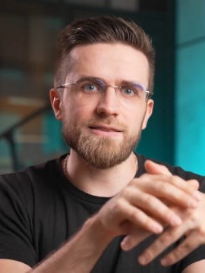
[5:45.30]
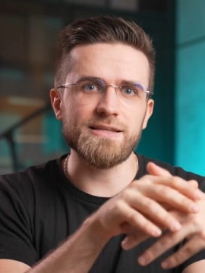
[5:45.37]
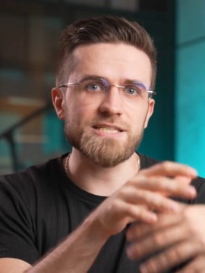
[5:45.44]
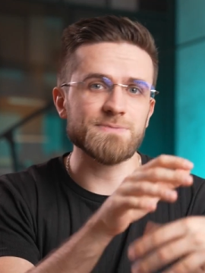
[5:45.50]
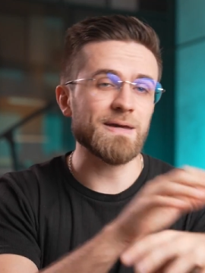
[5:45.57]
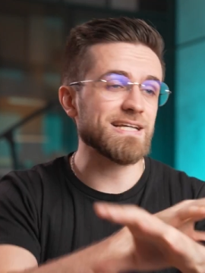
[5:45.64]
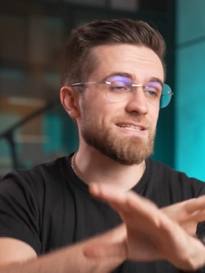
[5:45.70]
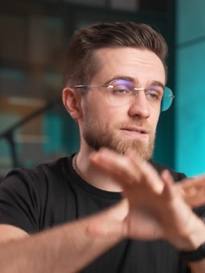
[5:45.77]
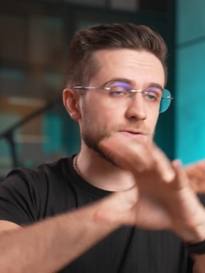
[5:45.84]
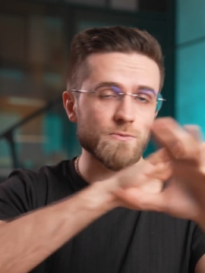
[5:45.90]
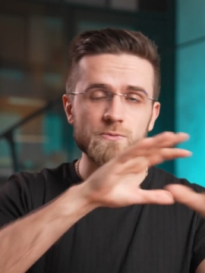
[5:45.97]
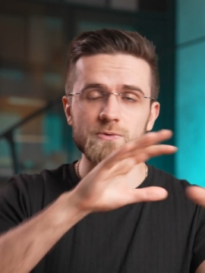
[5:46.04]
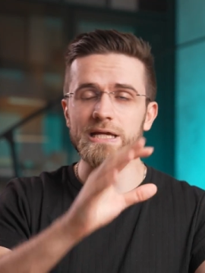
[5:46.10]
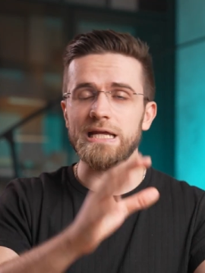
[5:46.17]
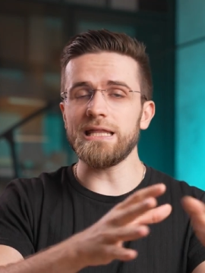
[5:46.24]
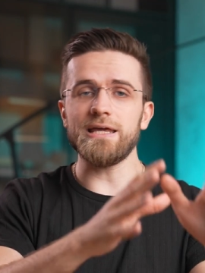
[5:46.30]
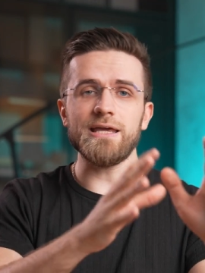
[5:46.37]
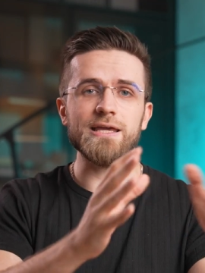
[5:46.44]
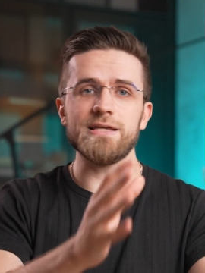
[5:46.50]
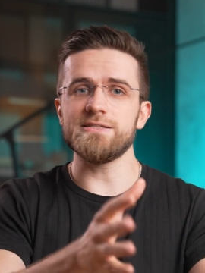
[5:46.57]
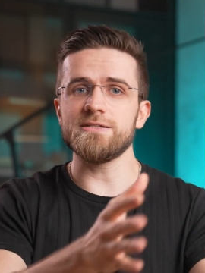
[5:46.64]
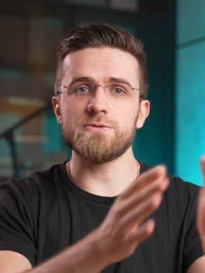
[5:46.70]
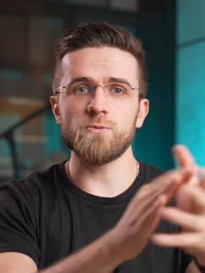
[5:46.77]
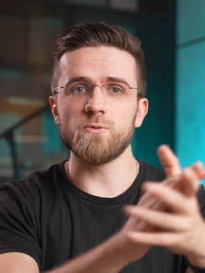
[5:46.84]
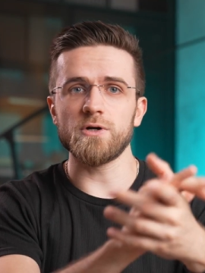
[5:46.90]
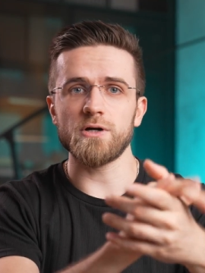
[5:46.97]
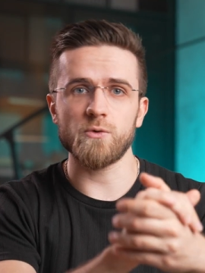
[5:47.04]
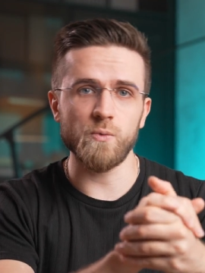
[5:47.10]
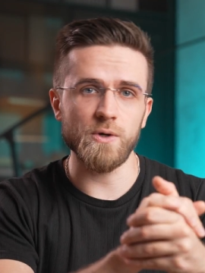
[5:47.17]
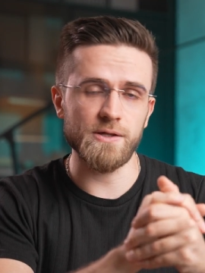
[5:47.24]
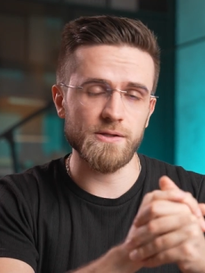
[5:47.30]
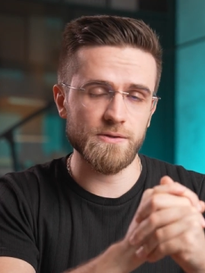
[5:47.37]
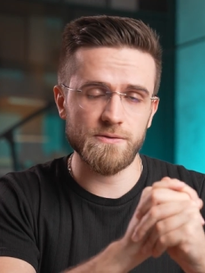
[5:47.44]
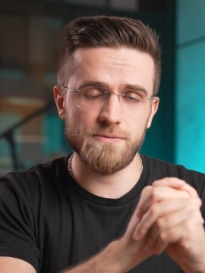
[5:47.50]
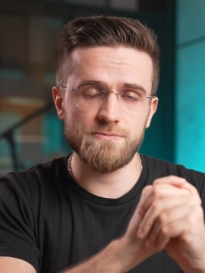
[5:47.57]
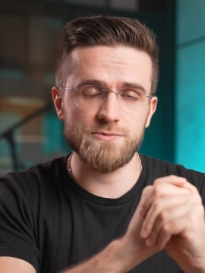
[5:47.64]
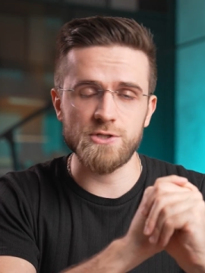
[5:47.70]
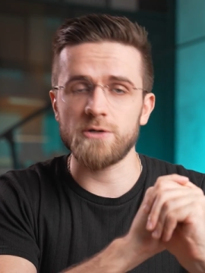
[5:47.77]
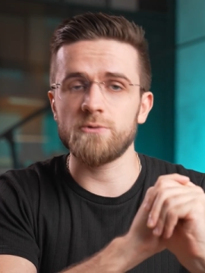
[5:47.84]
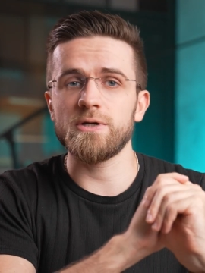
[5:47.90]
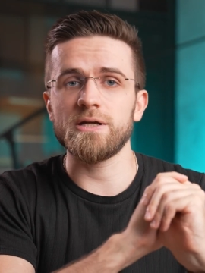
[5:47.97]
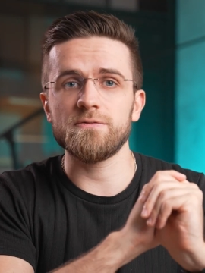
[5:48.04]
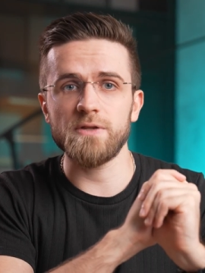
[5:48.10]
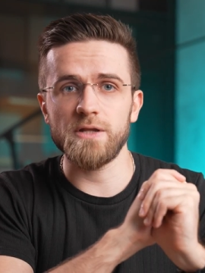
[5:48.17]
and this makes it really easy to work with. Generate